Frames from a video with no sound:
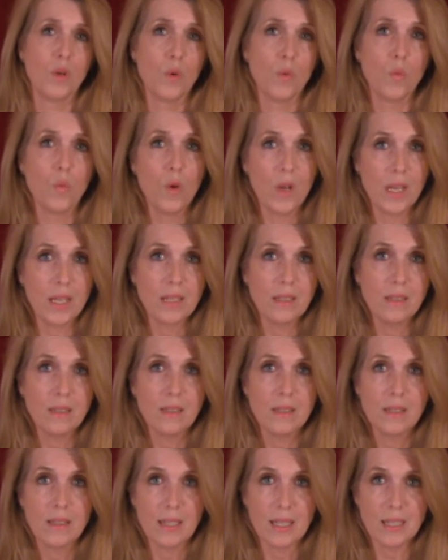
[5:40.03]
1,
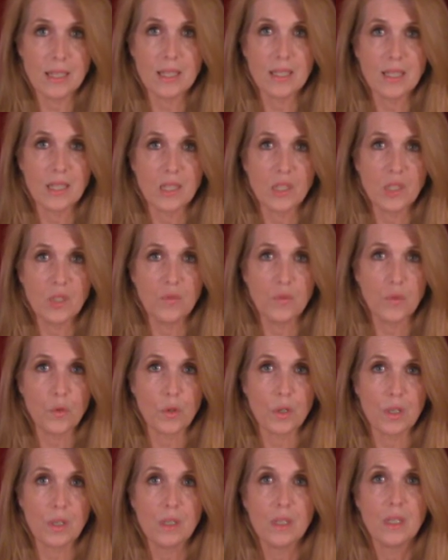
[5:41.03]

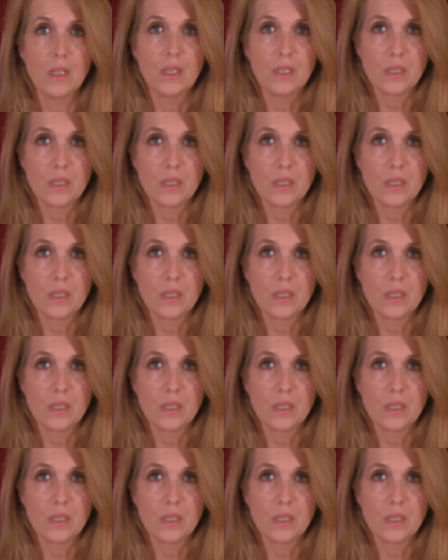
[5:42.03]
1964,